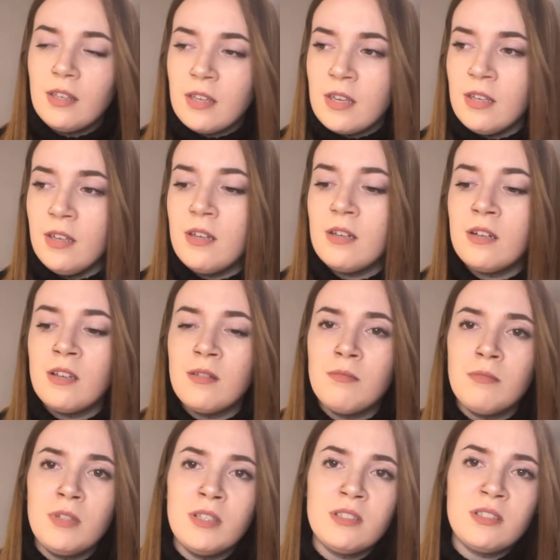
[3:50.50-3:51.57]

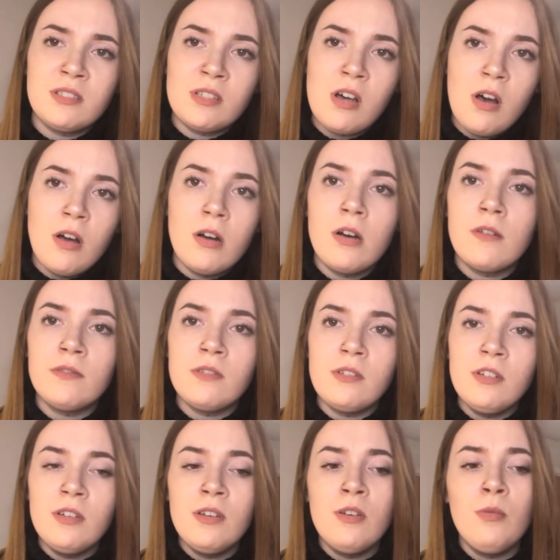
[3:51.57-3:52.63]
killing me
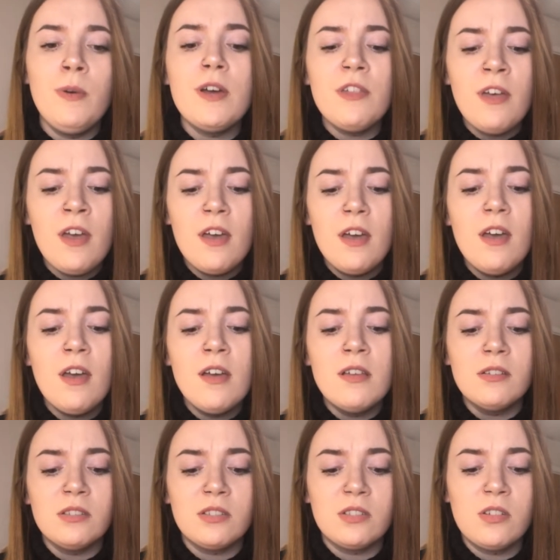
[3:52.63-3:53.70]
softly with
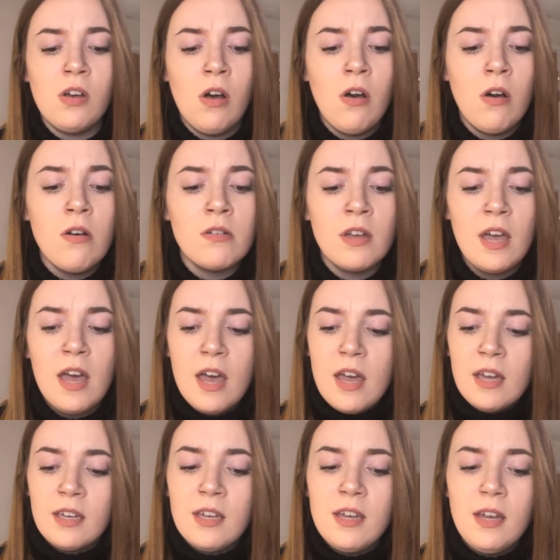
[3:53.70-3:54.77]
his song,
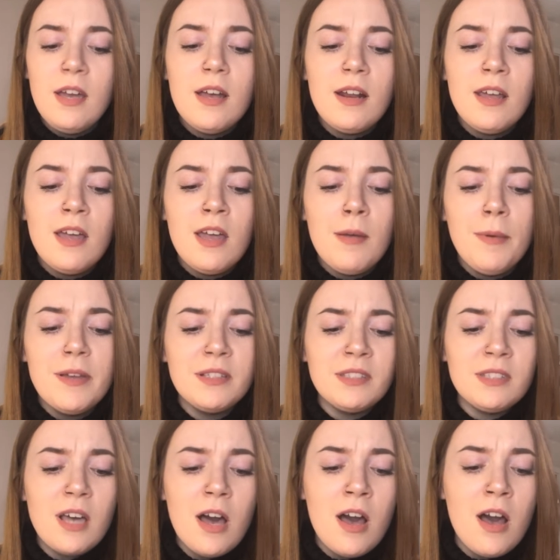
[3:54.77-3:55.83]
killing me
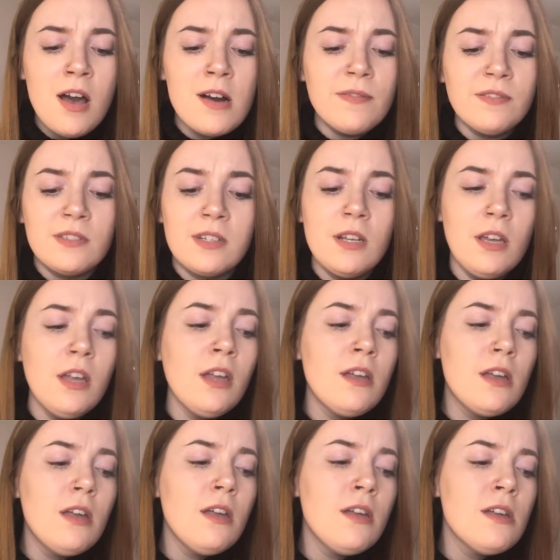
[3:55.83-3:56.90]

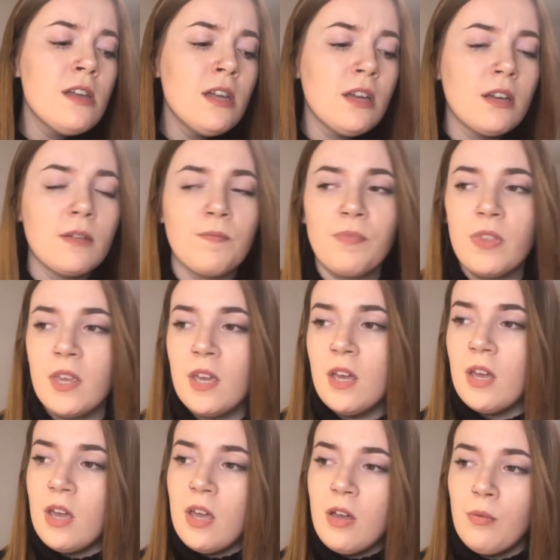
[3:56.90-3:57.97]
softly
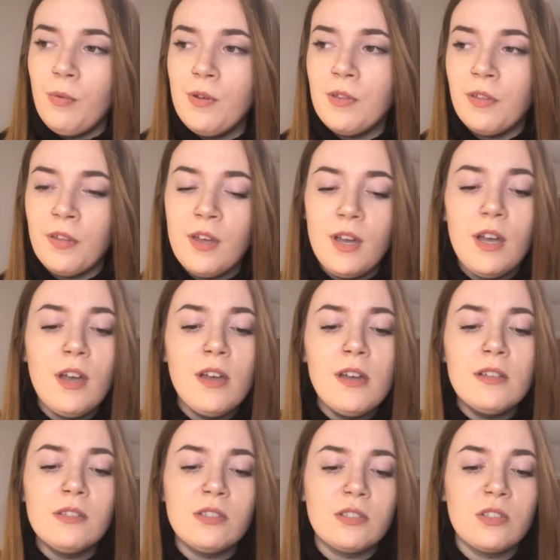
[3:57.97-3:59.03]
with
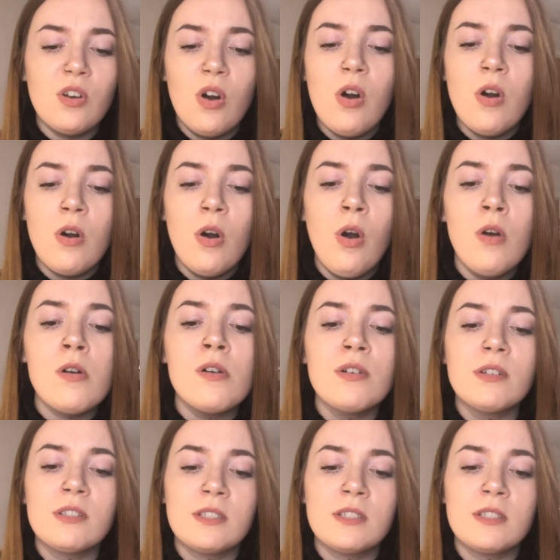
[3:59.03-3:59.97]
his song,